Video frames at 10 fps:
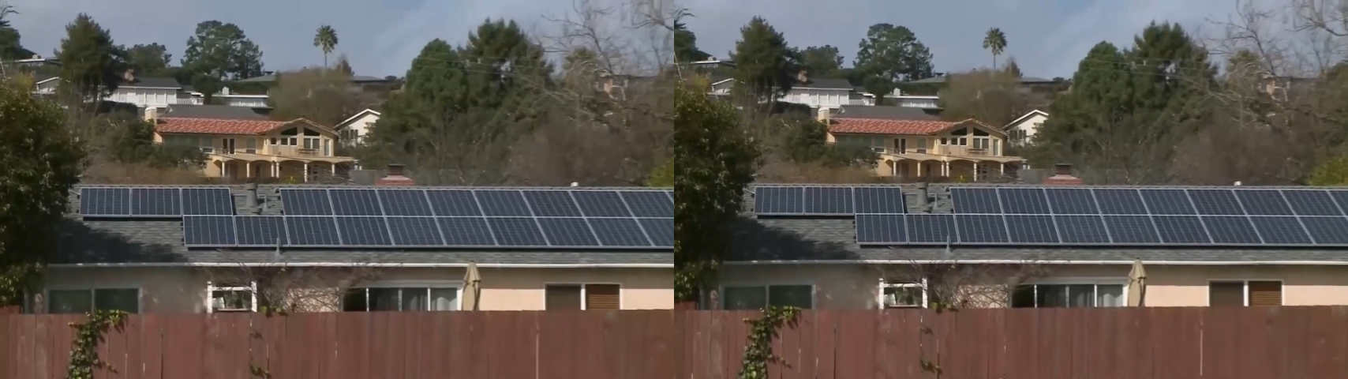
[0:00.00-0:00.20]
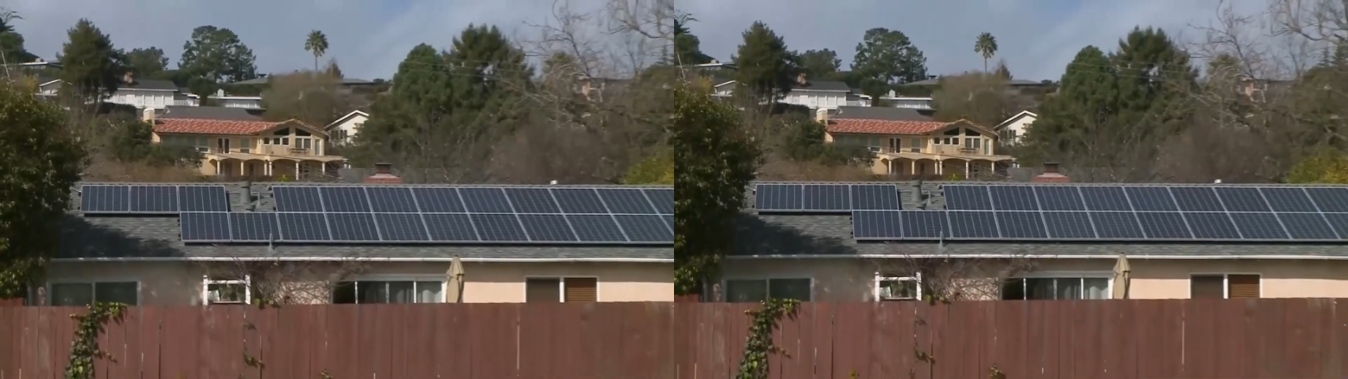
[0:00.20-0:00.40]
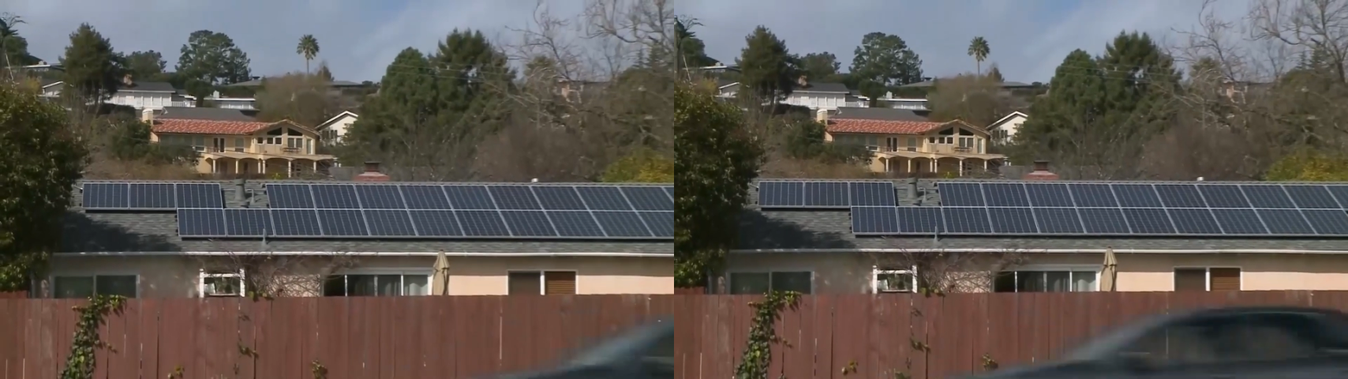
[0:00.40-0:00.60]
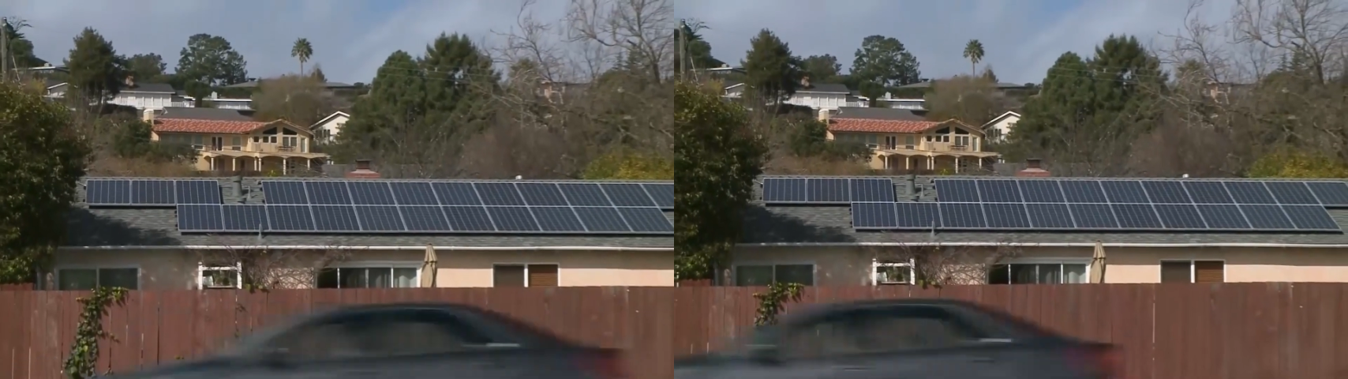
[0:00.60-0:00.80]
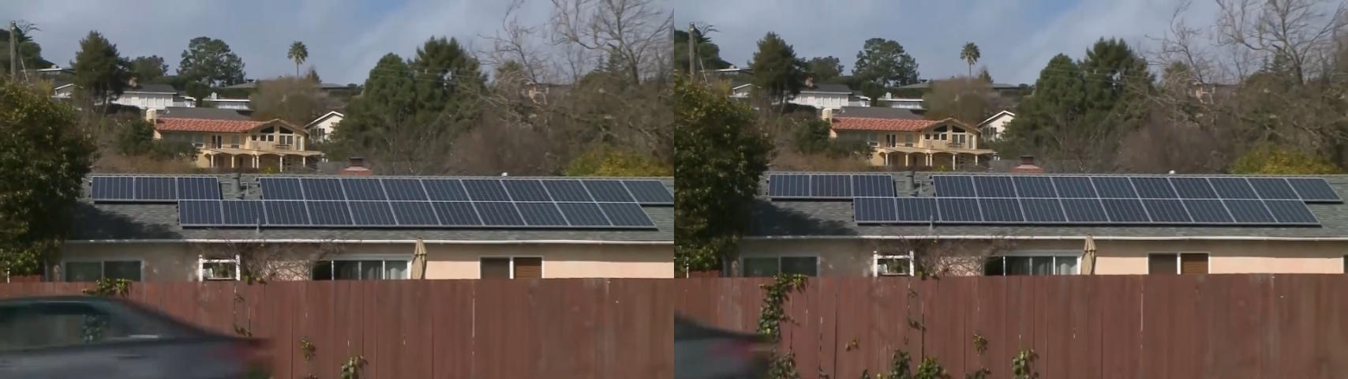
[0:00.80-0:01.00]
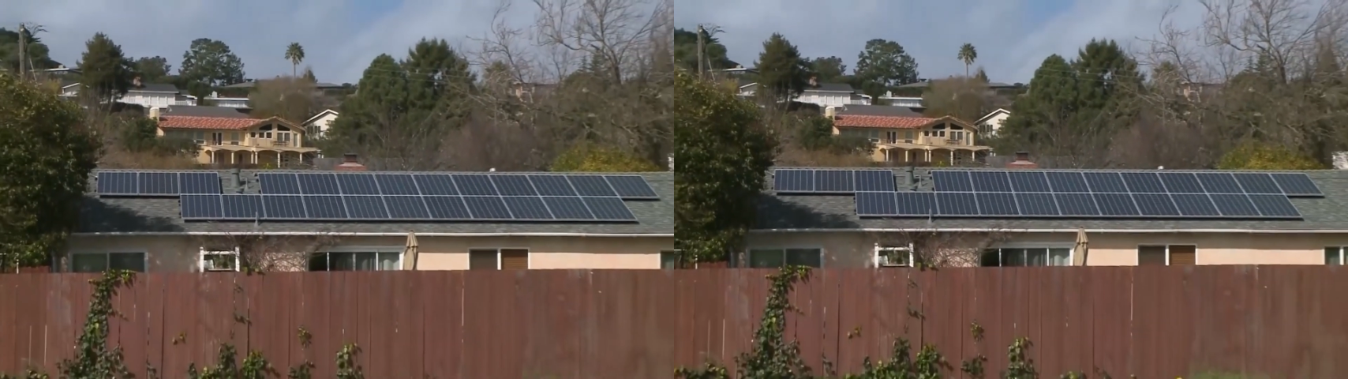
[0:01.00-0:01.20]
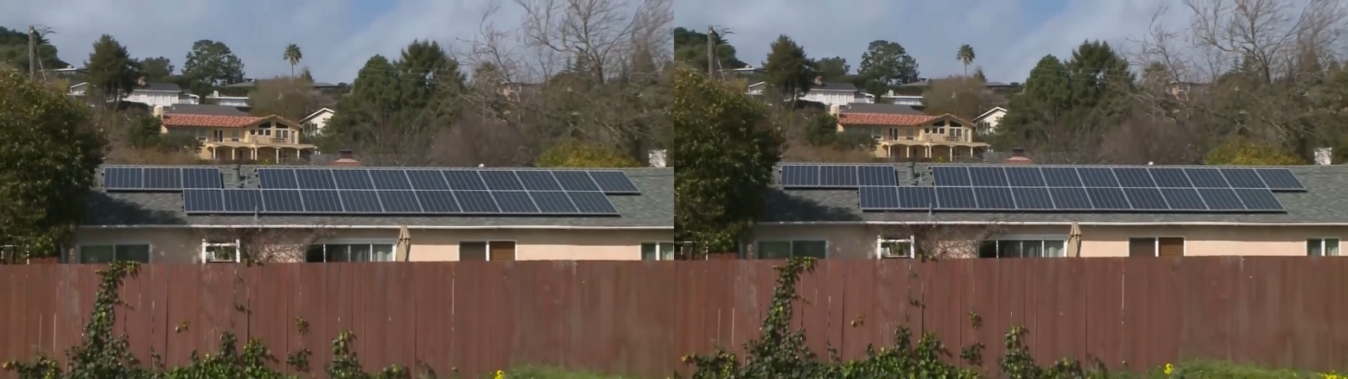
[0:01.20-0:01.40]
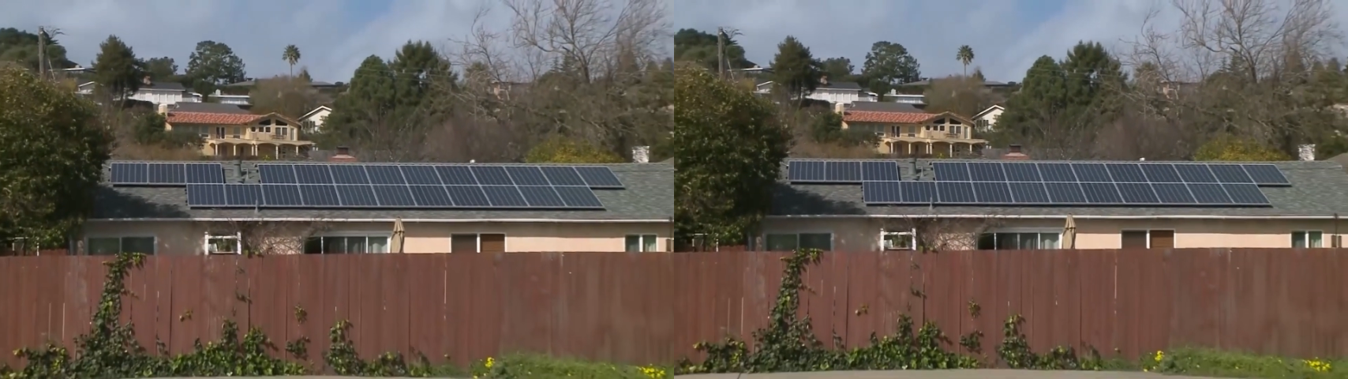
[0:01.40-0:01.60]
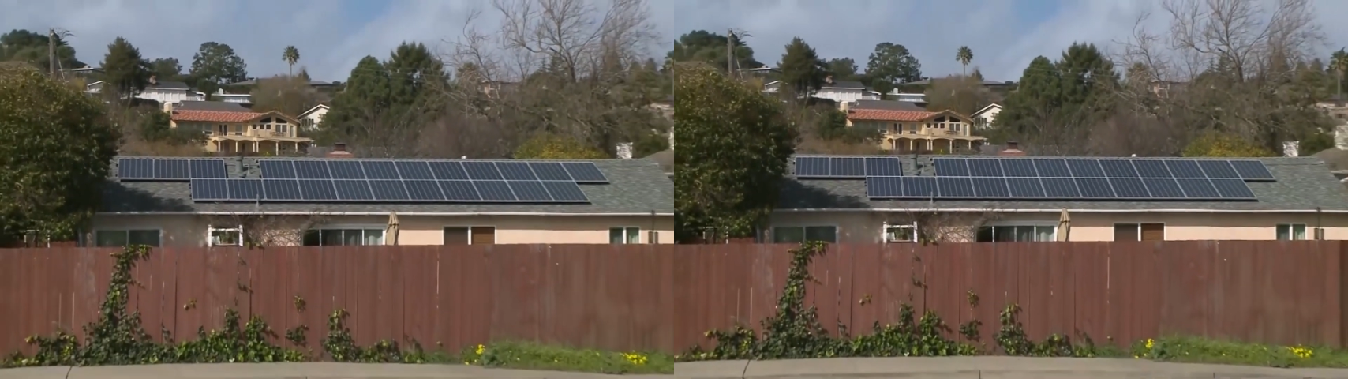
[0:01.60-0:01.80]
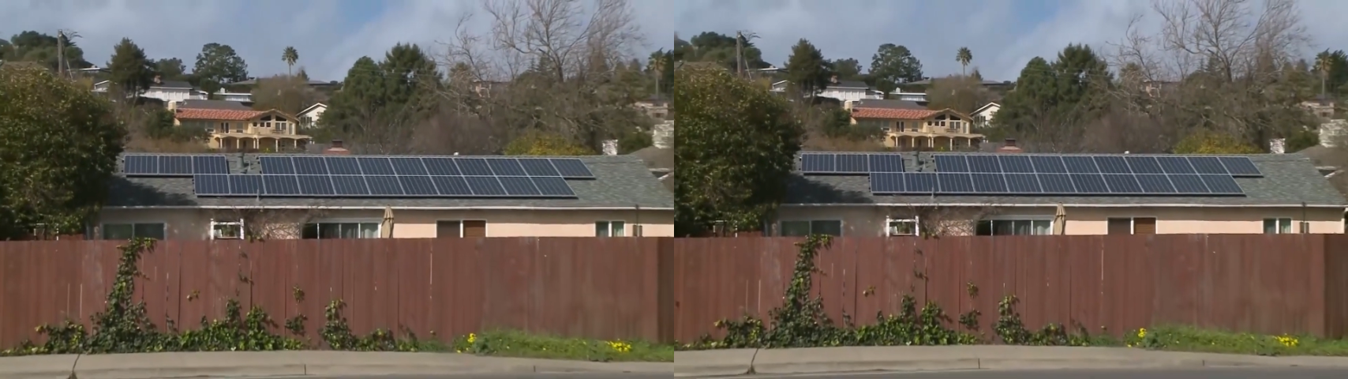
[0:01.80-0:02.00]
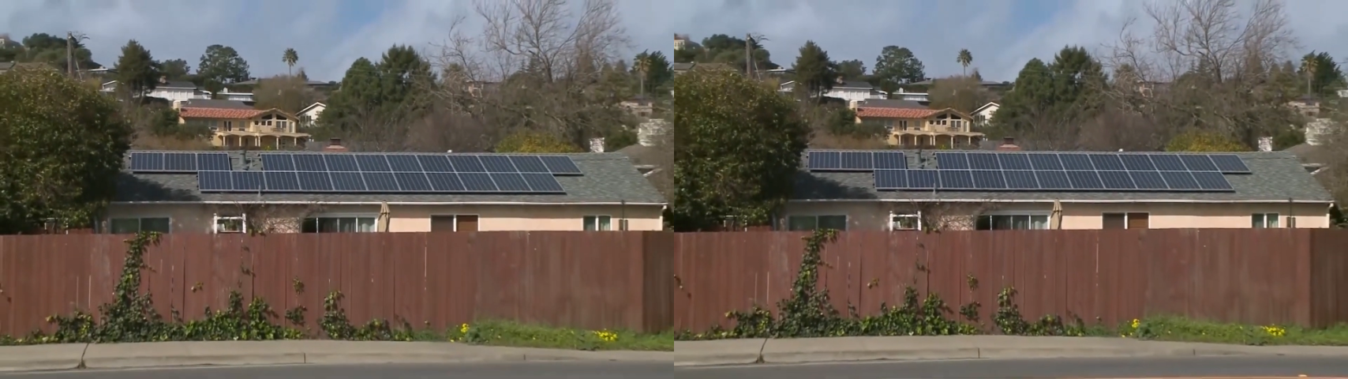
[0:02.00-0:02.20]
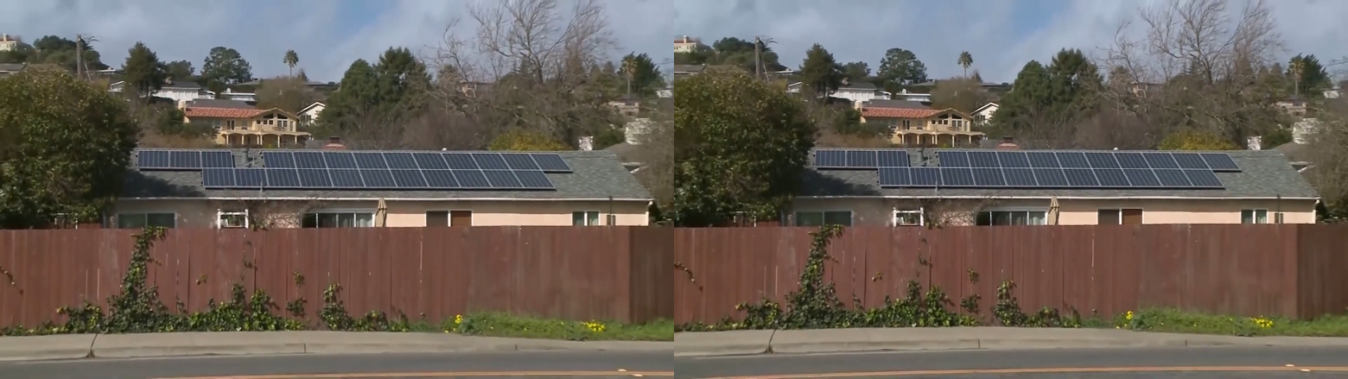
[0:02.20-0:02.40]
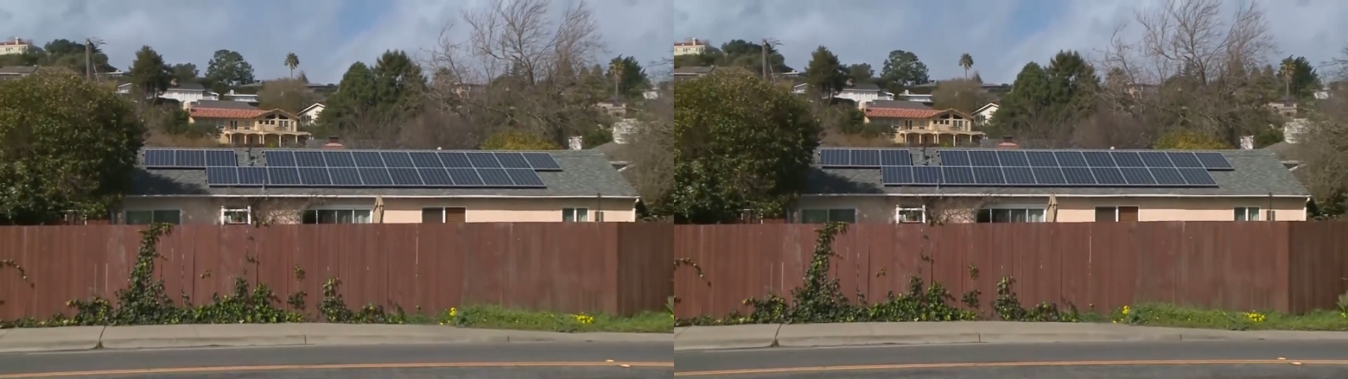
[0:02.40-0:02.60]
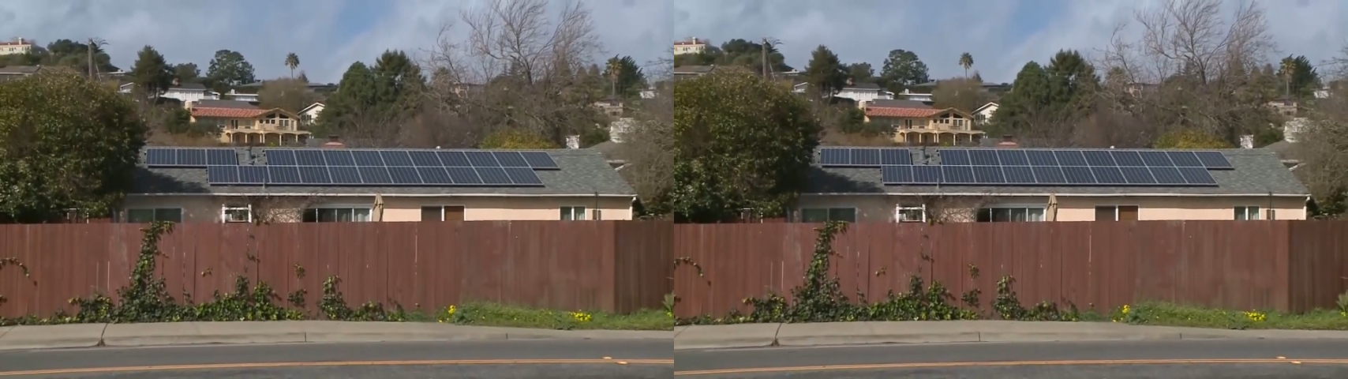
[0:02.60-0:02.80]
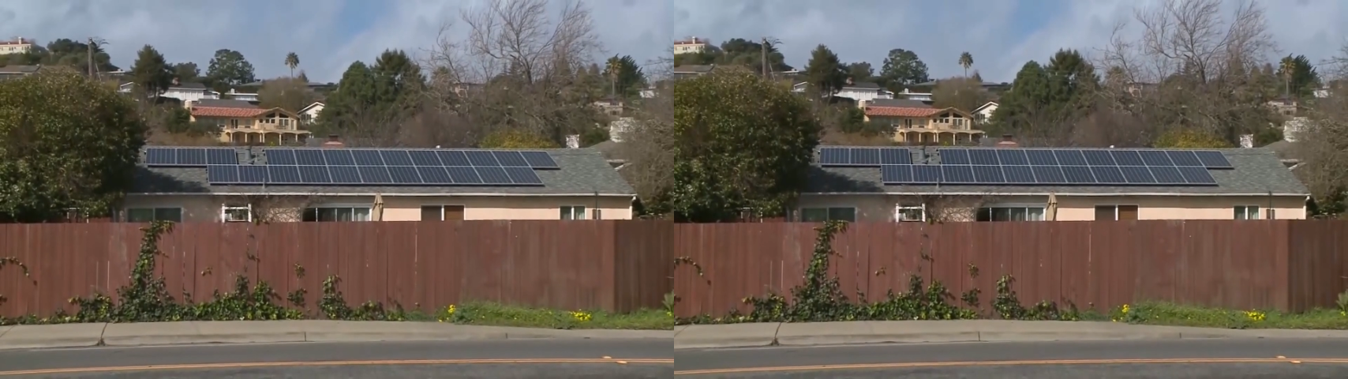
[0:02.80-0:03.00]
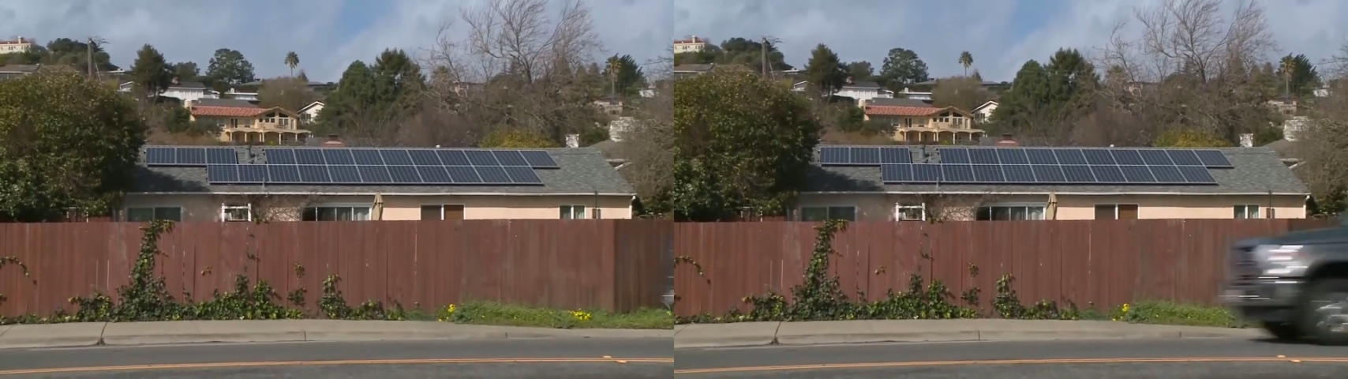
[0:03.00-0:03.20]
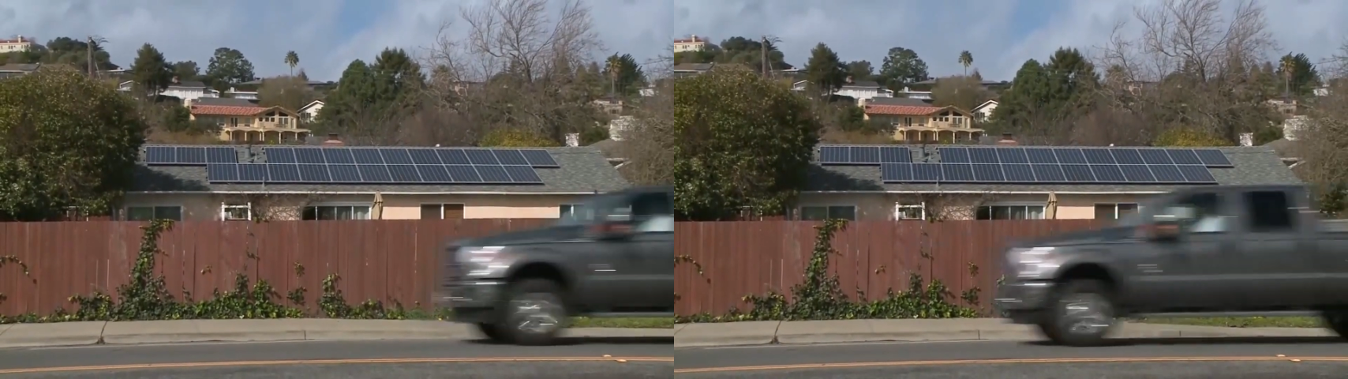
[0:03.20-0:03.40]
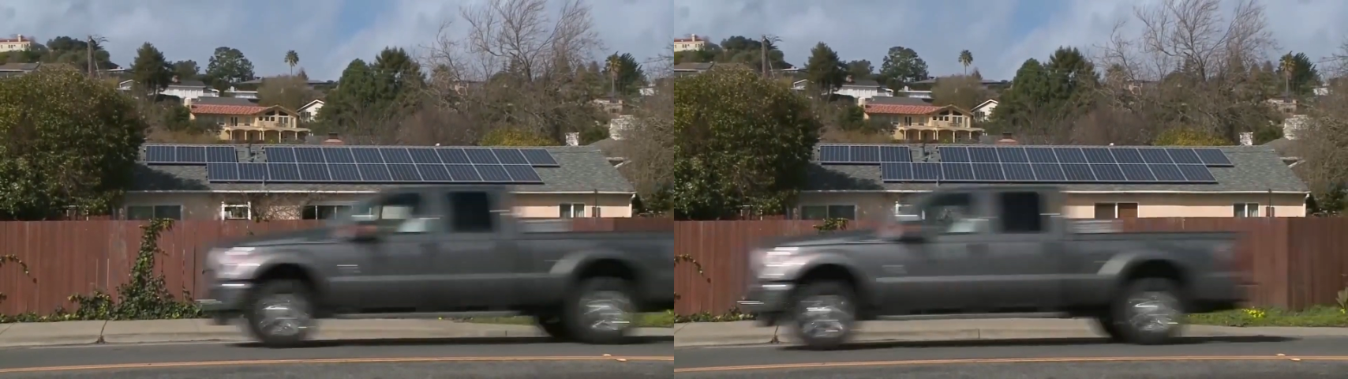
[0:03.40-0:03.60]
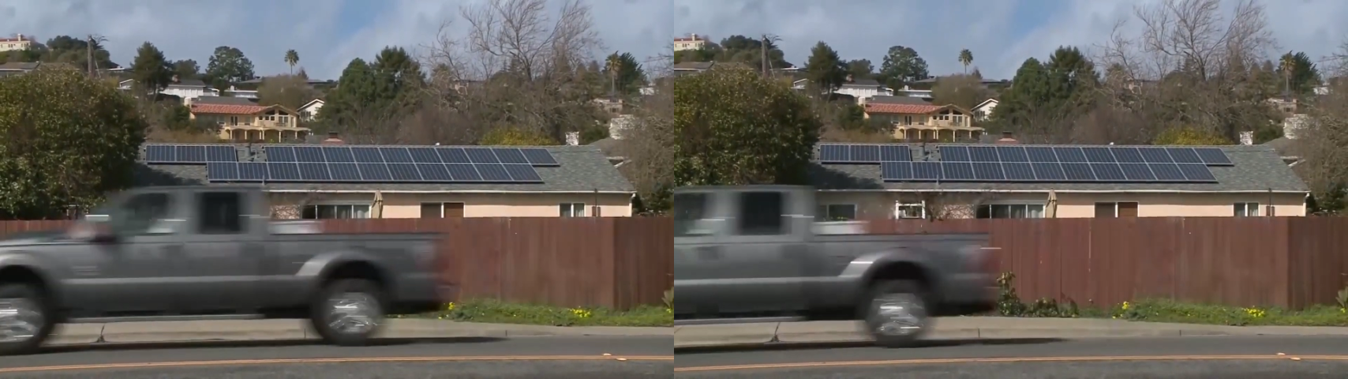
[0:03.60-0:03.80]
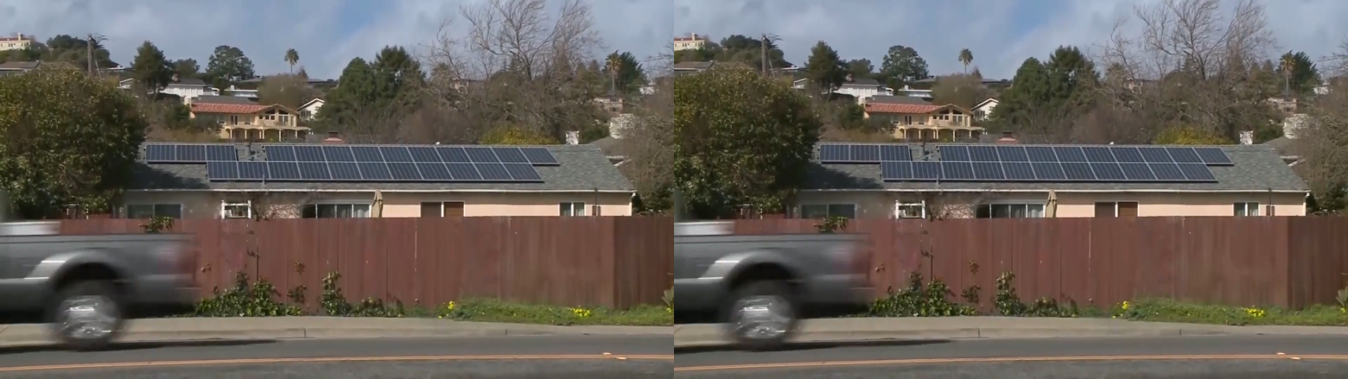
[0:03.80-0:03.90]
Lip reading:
Nobody's mouth can be seen.